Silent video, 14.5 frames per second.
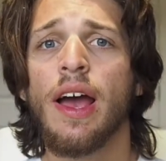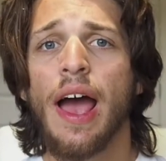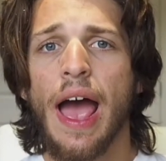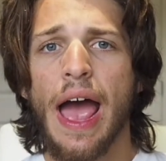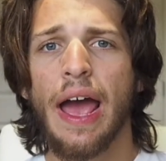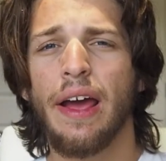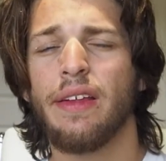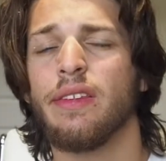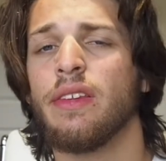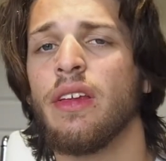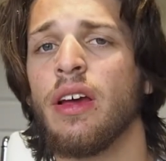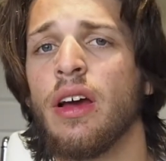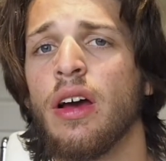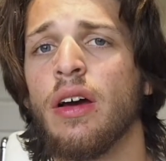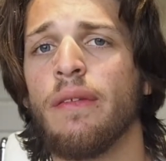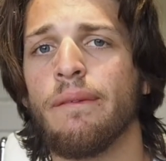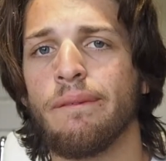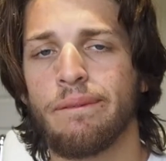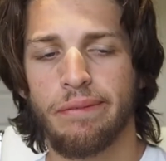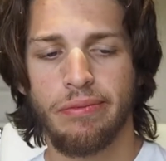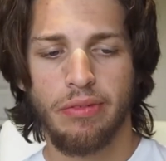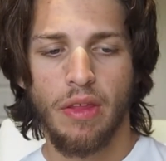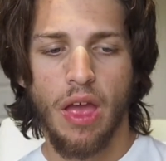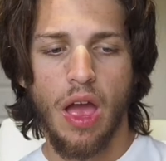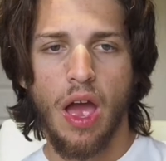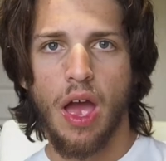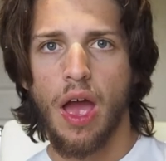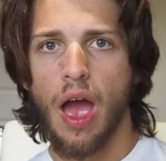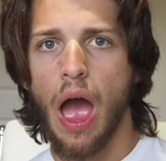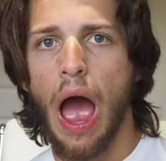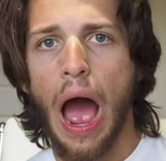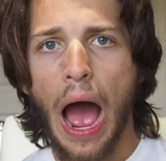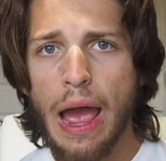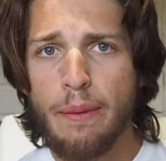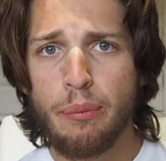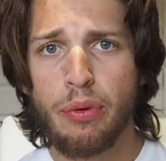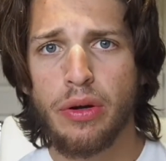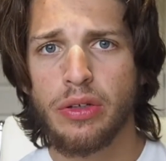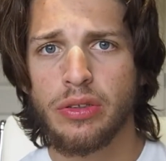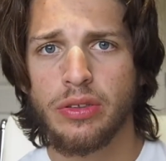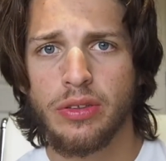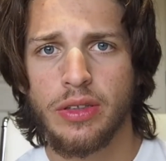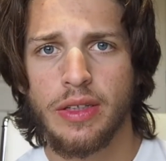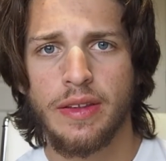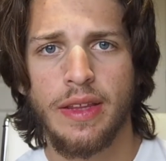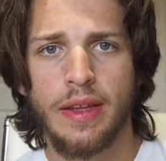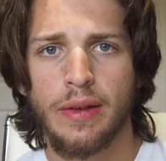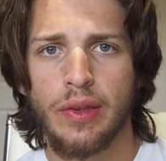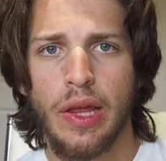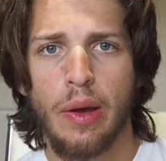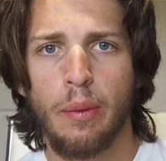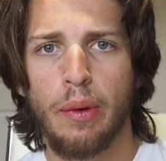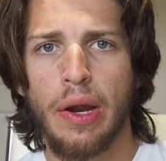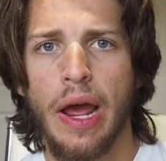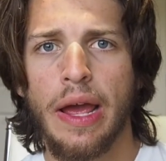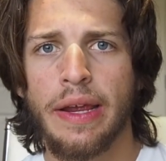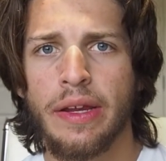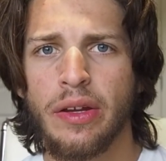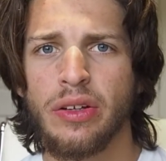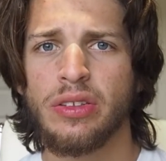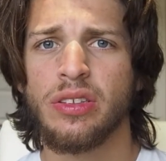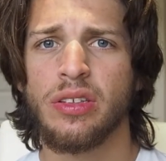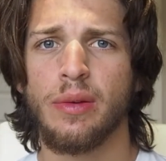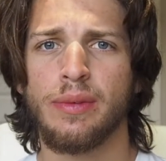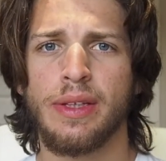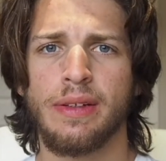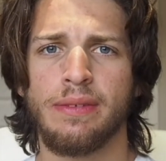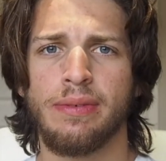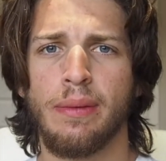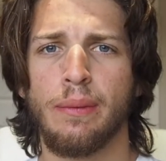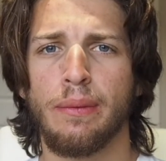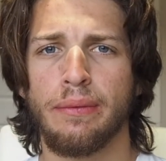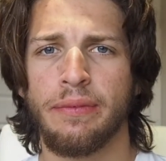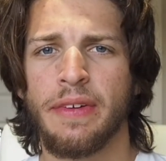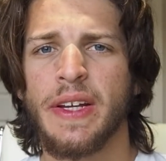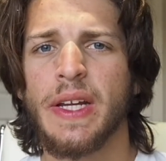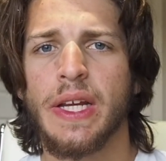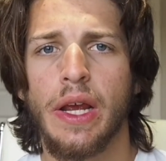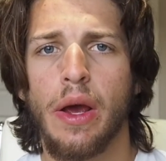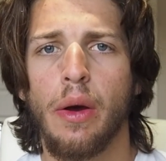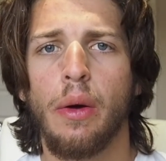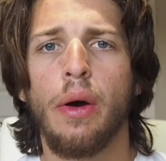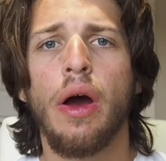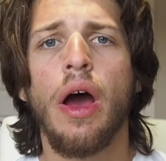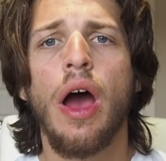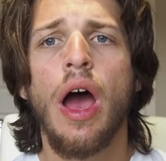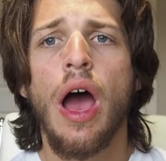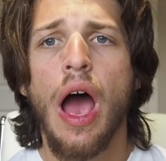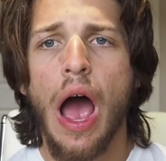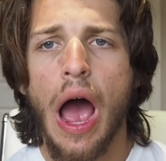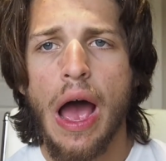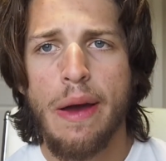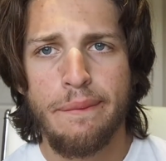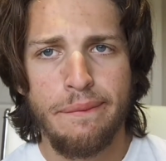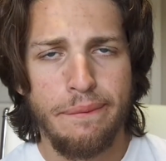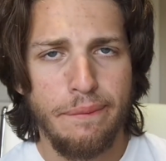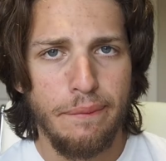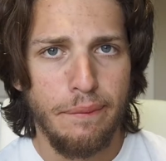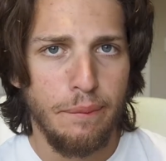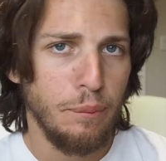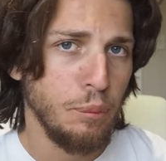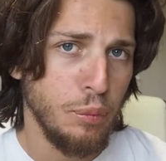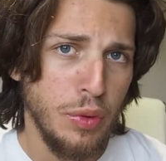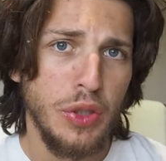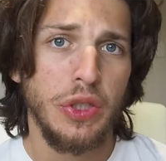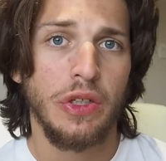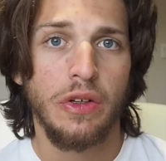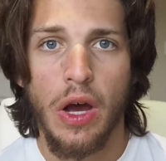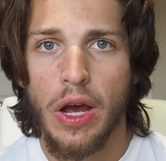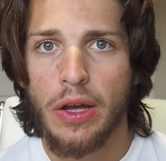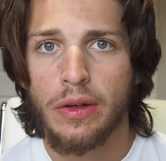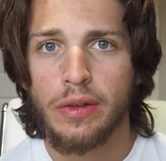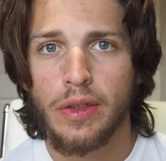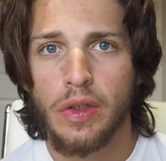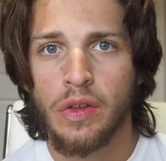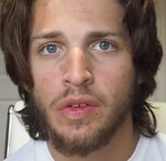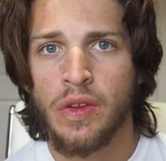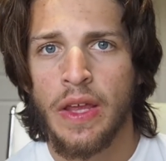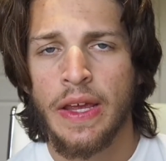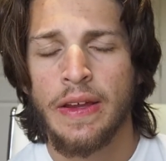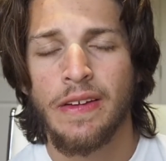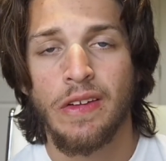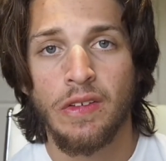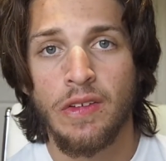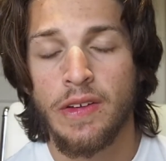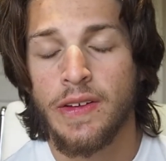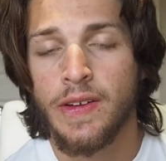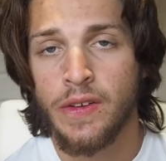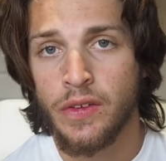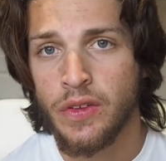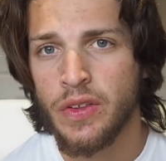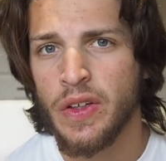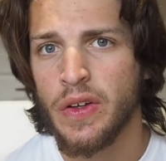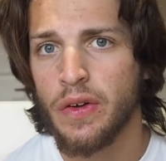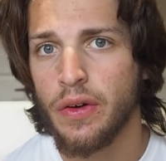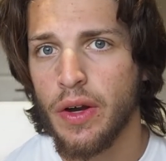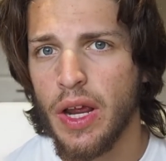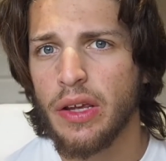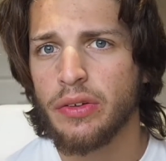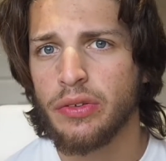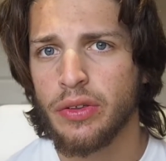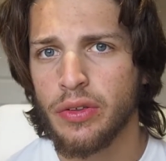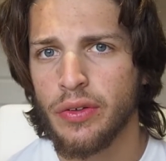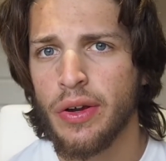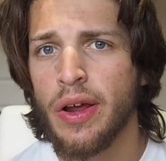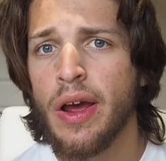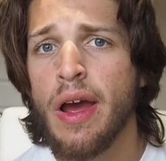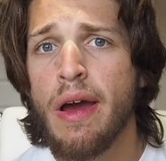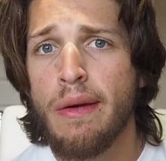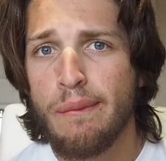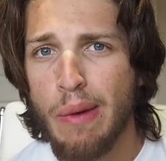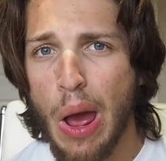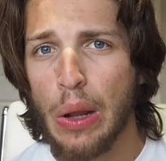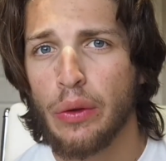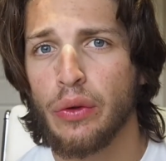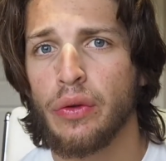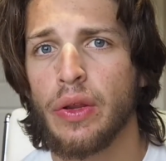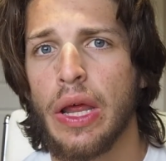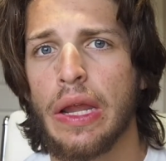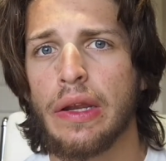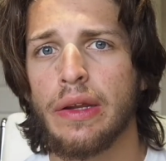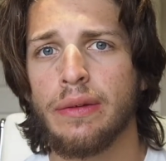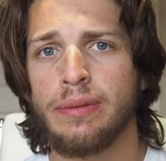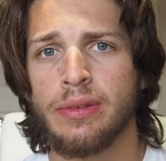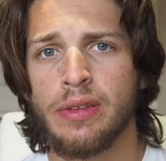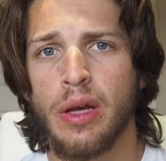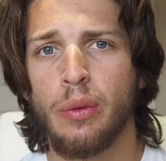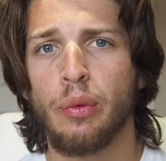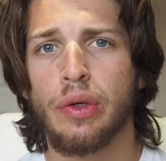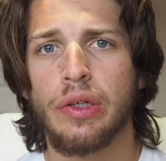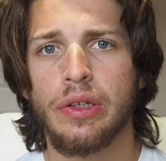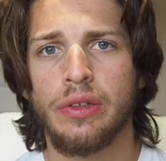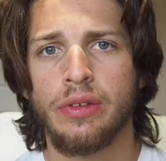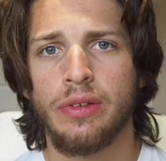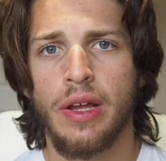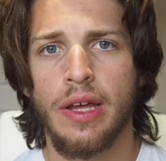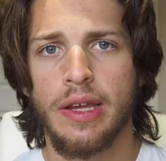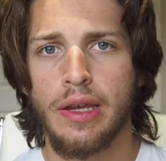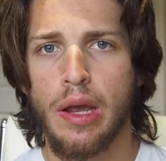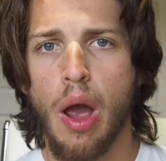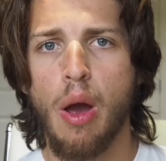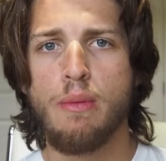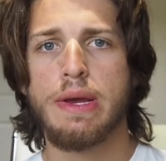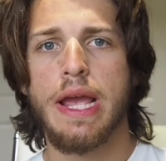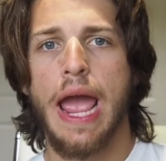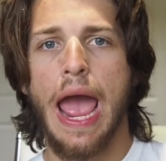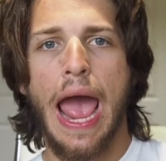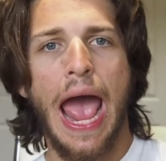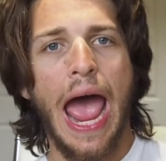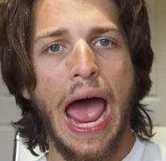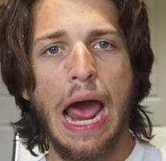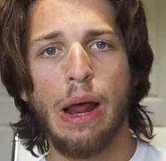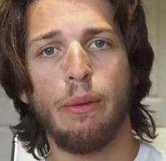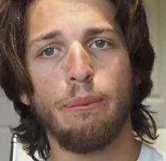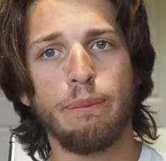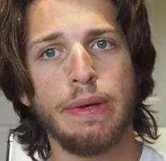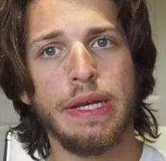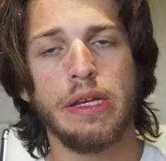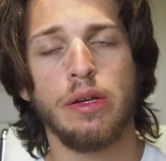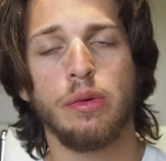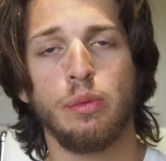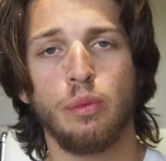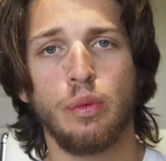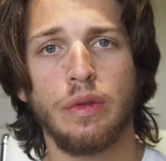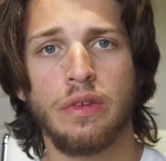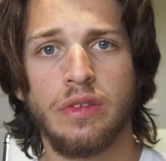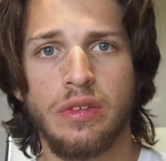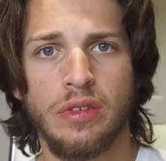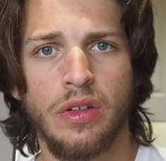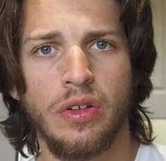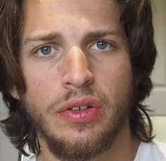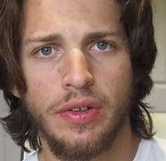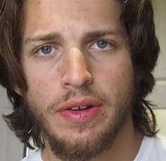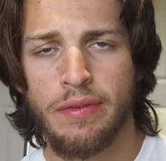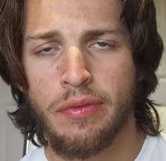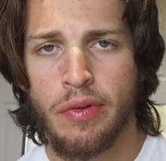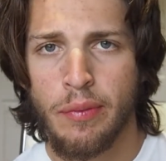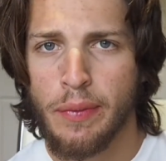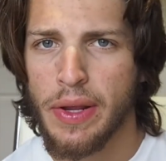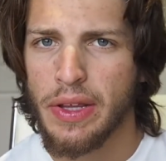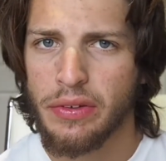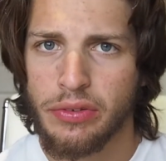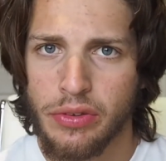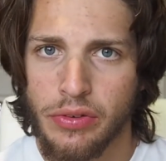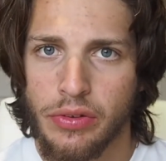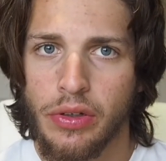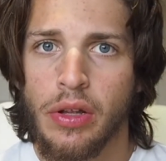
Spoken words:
And I personally think that when I hear something from a video, I'm pretty likely to take it into consideration rather than if someone is like coming at me with certain information.